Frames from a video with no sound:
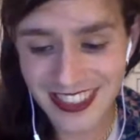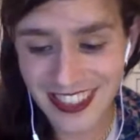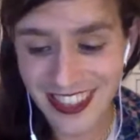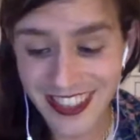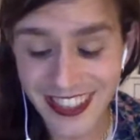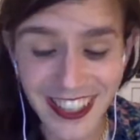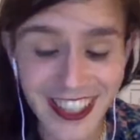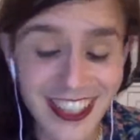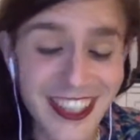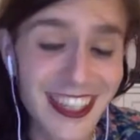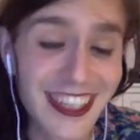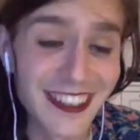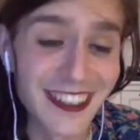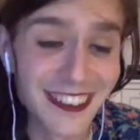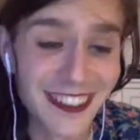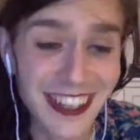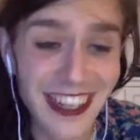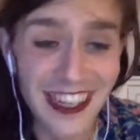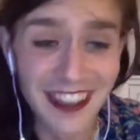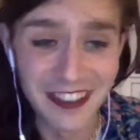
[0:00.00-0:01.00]
And like,
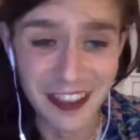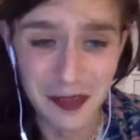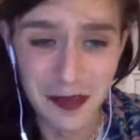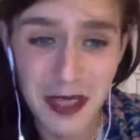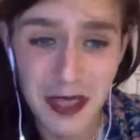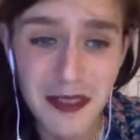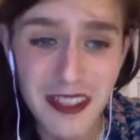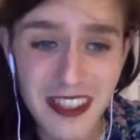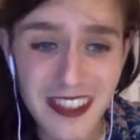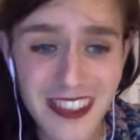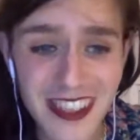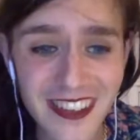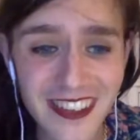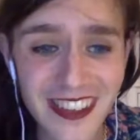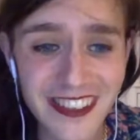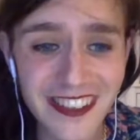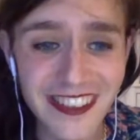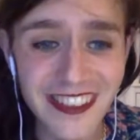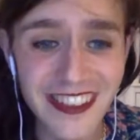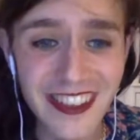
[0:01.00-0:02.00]
whatever, maybe the
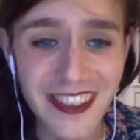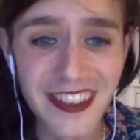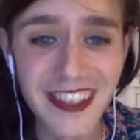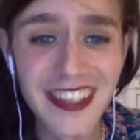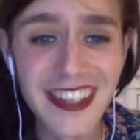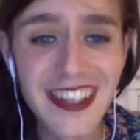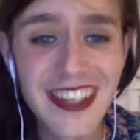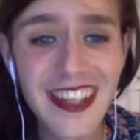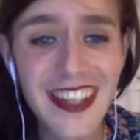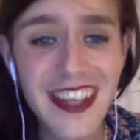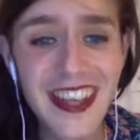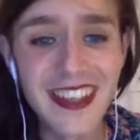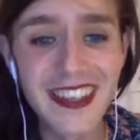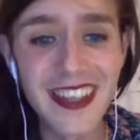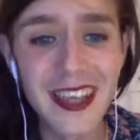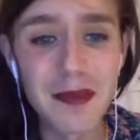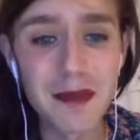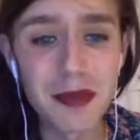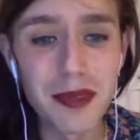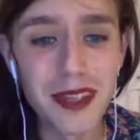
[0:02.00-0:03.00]
sound engineer at
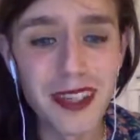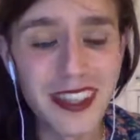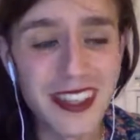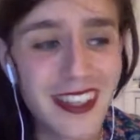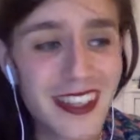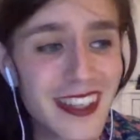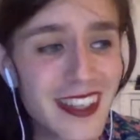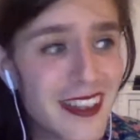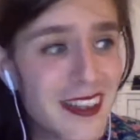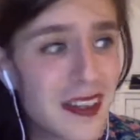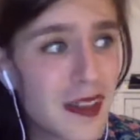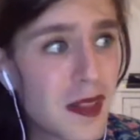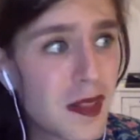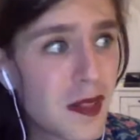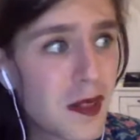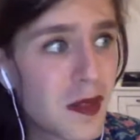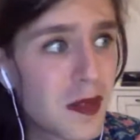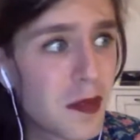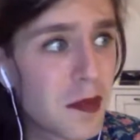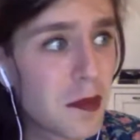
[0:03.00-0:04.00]
that point
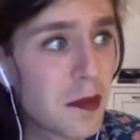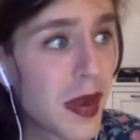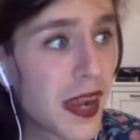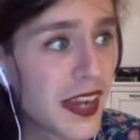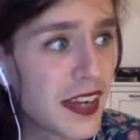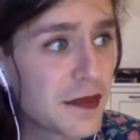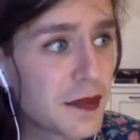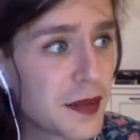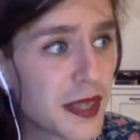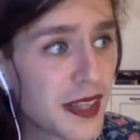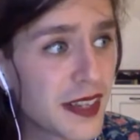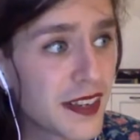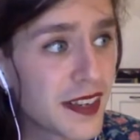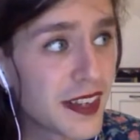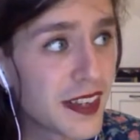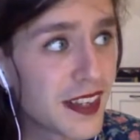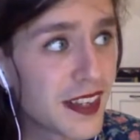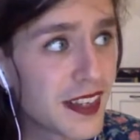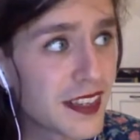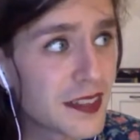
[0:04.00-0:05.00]
might have
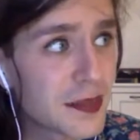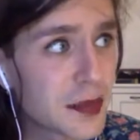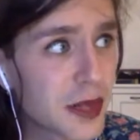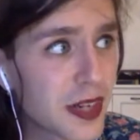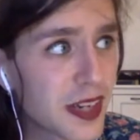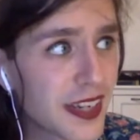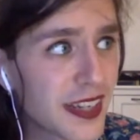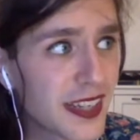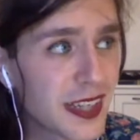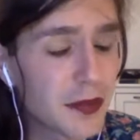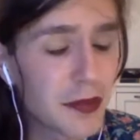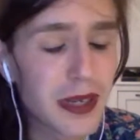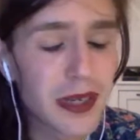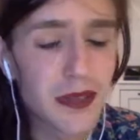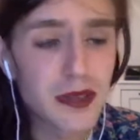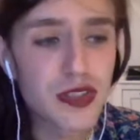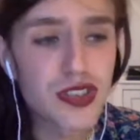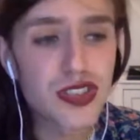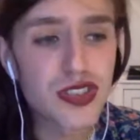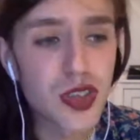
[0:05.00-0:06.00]
been a smart idea, but I
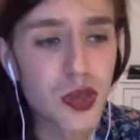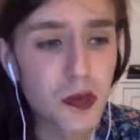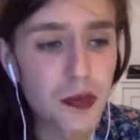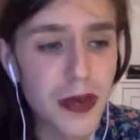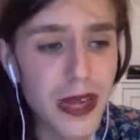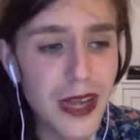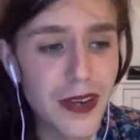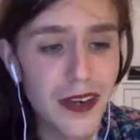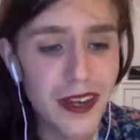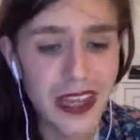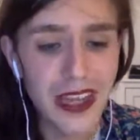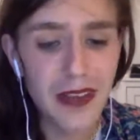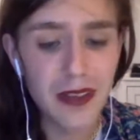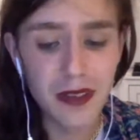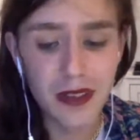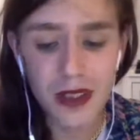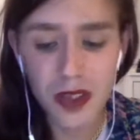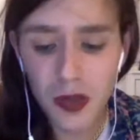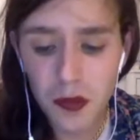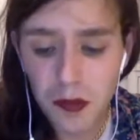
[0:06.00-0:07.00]
was so proud at how
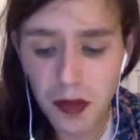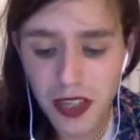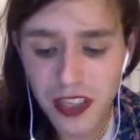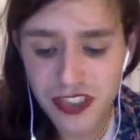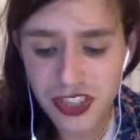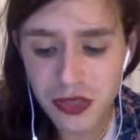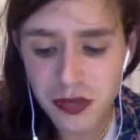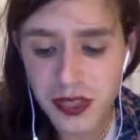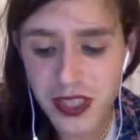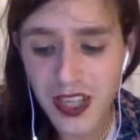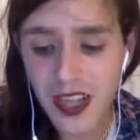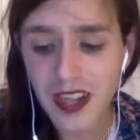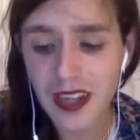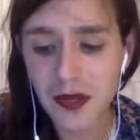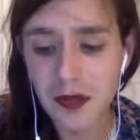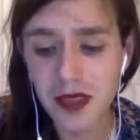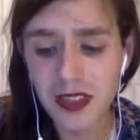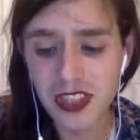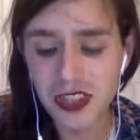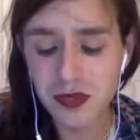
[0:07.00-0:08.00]
low budget we are,
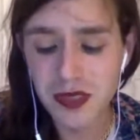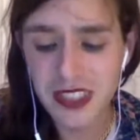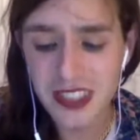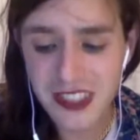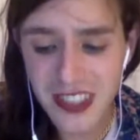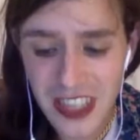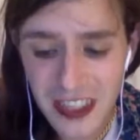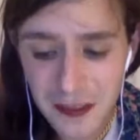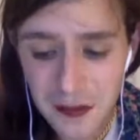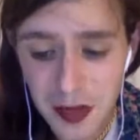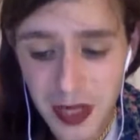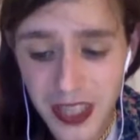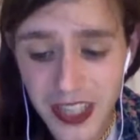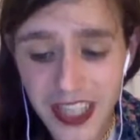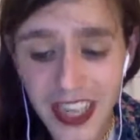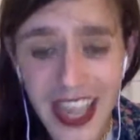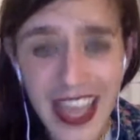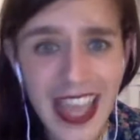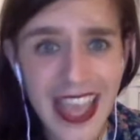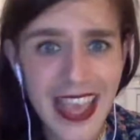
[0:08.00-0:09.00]
how much we save
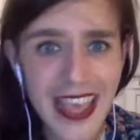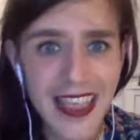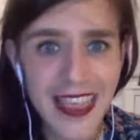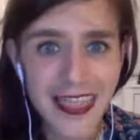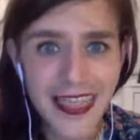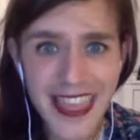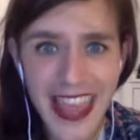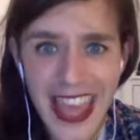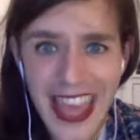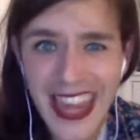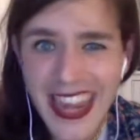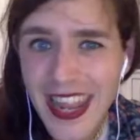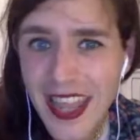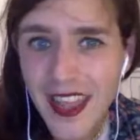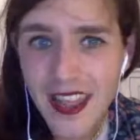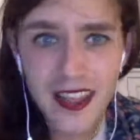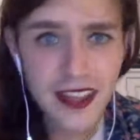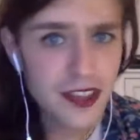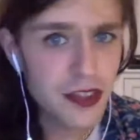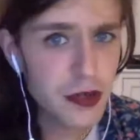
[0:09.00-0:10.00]
money. And then,
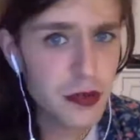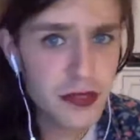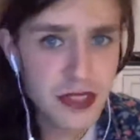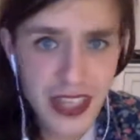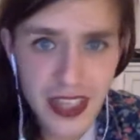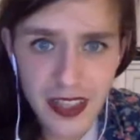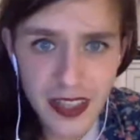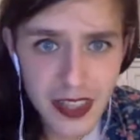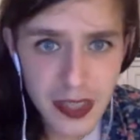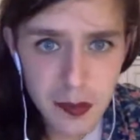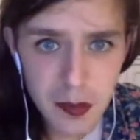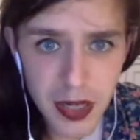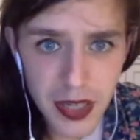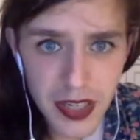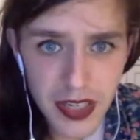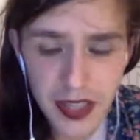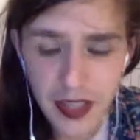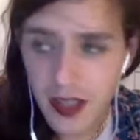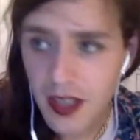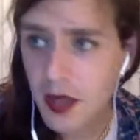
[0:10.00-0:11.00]
don't tell
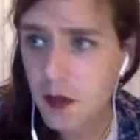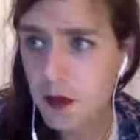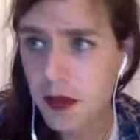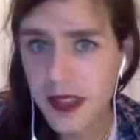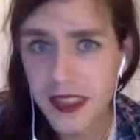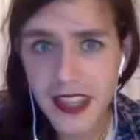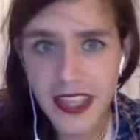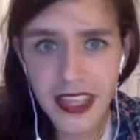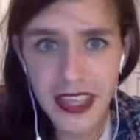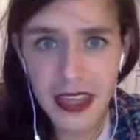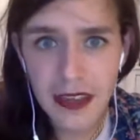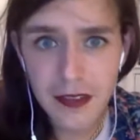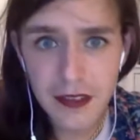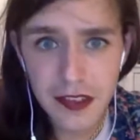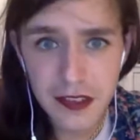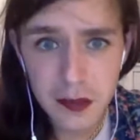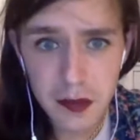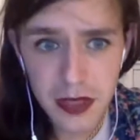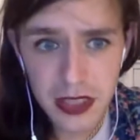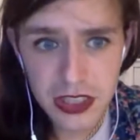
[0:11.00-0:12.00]
anybody, but they gave
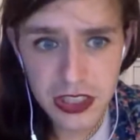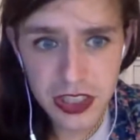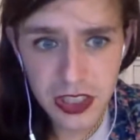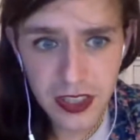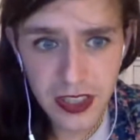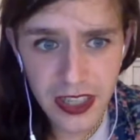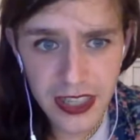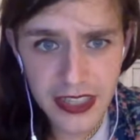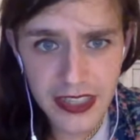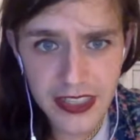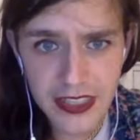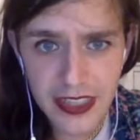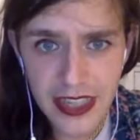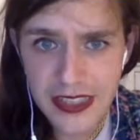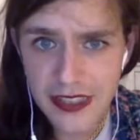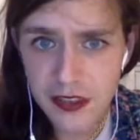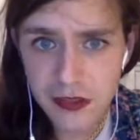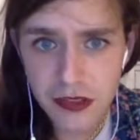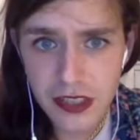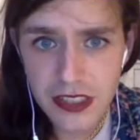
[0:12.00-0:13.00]
us a bunch of like
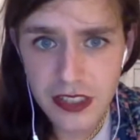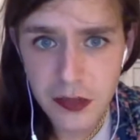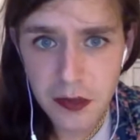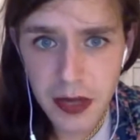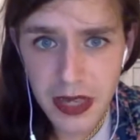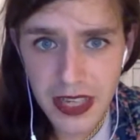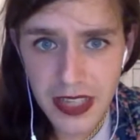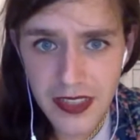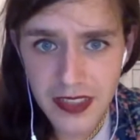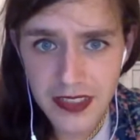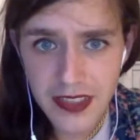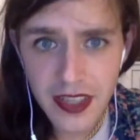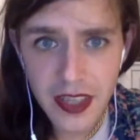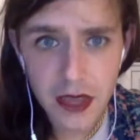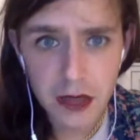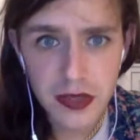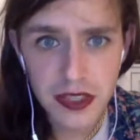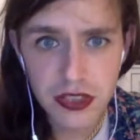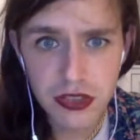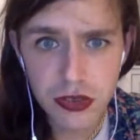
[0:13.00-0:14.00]
guest wristbands.
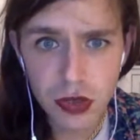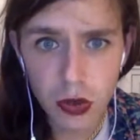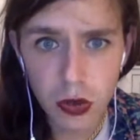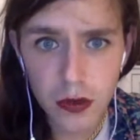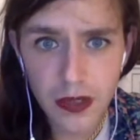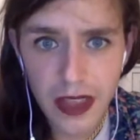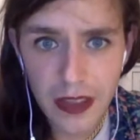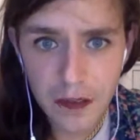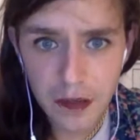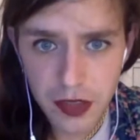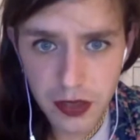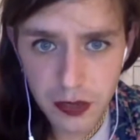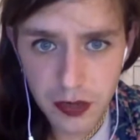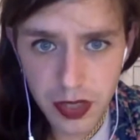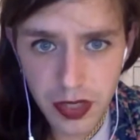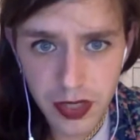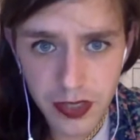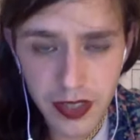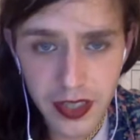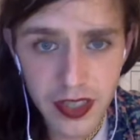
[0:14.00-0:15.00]
We sold every
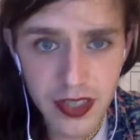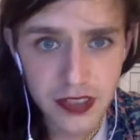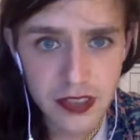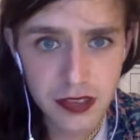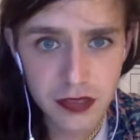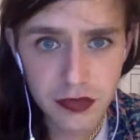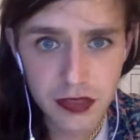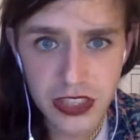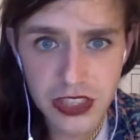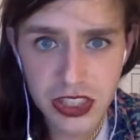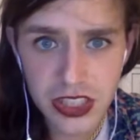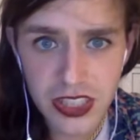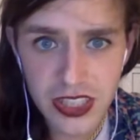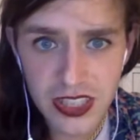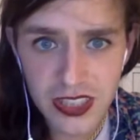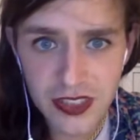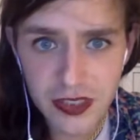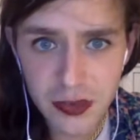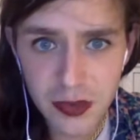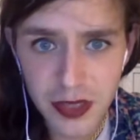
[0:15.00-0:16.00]
one to rich
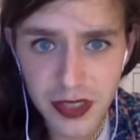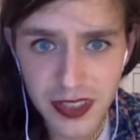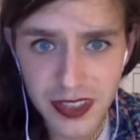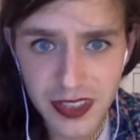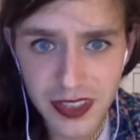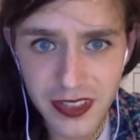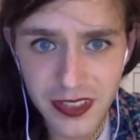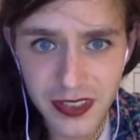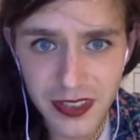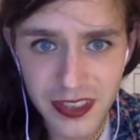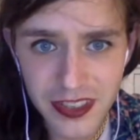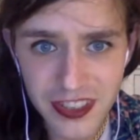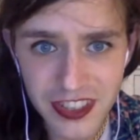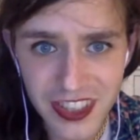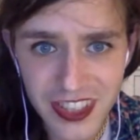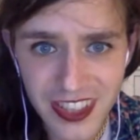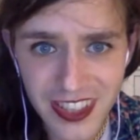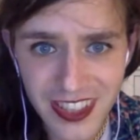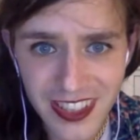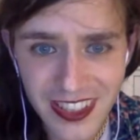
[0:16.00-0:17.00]
kids who wanted to go to
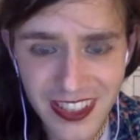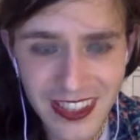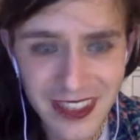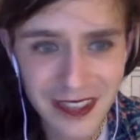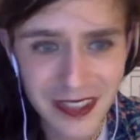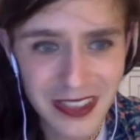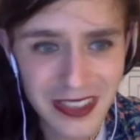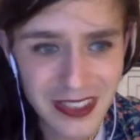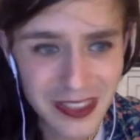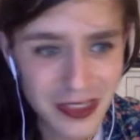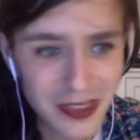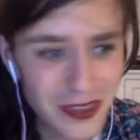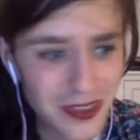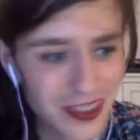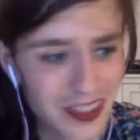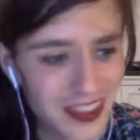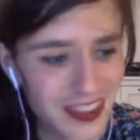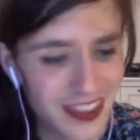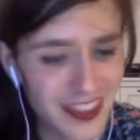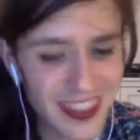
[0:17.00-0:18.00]
Coachella. We
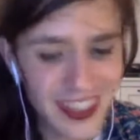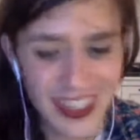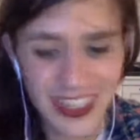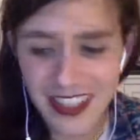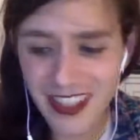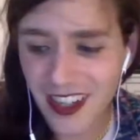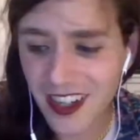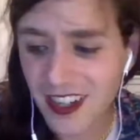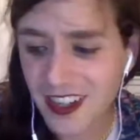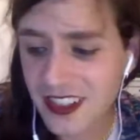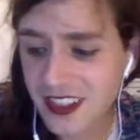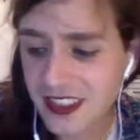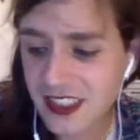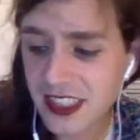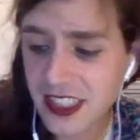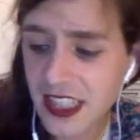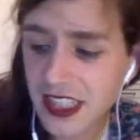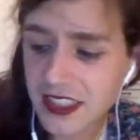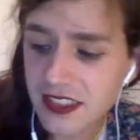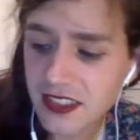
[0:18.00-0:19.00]
sold like
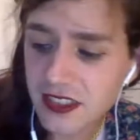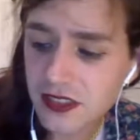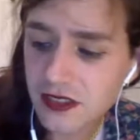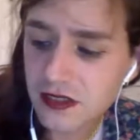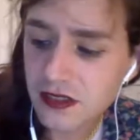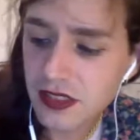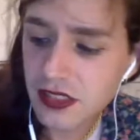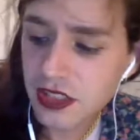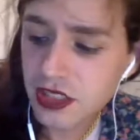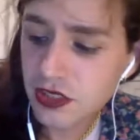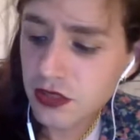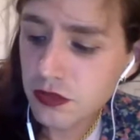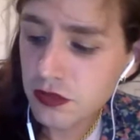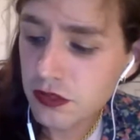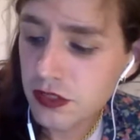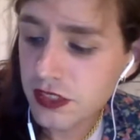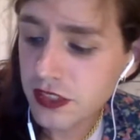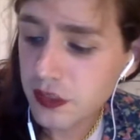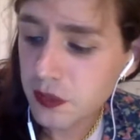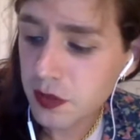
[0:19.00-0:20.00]
artist guest
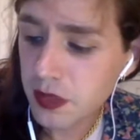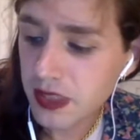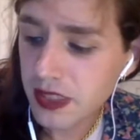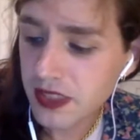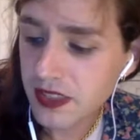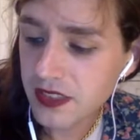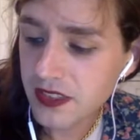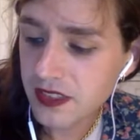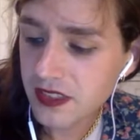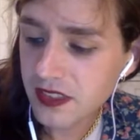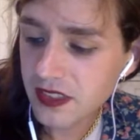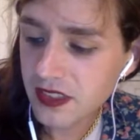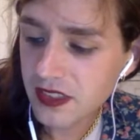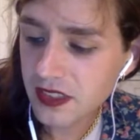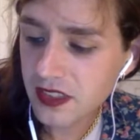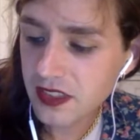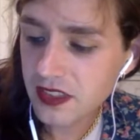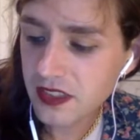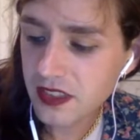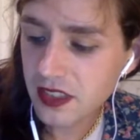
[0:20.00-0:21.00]
wristbands
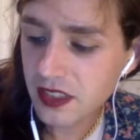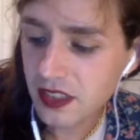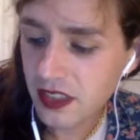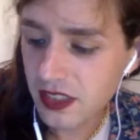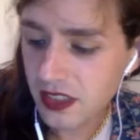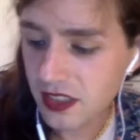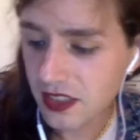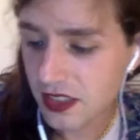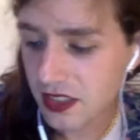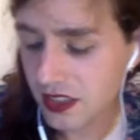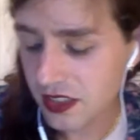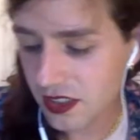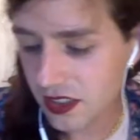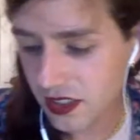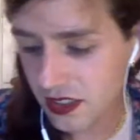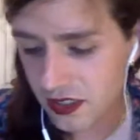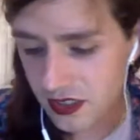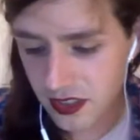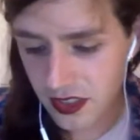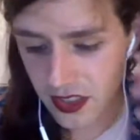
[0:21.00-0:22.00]
to
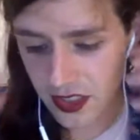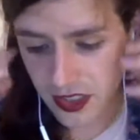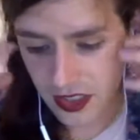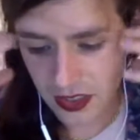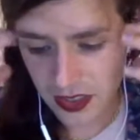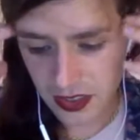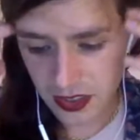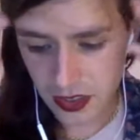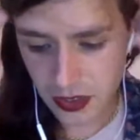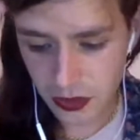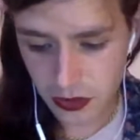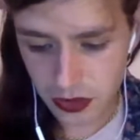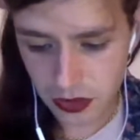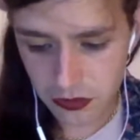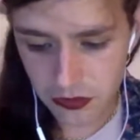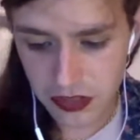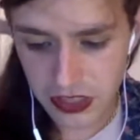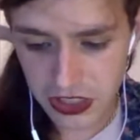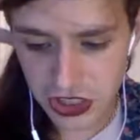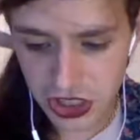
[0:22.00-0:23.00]

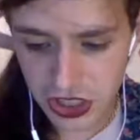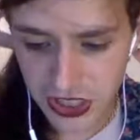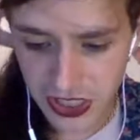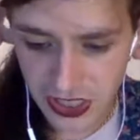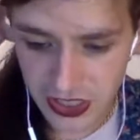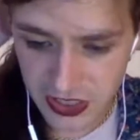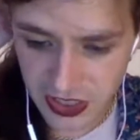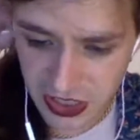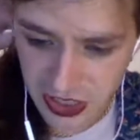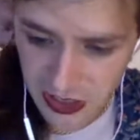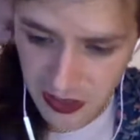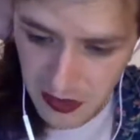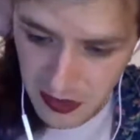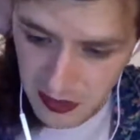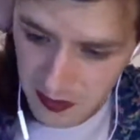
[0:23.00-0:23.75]
local rich kids.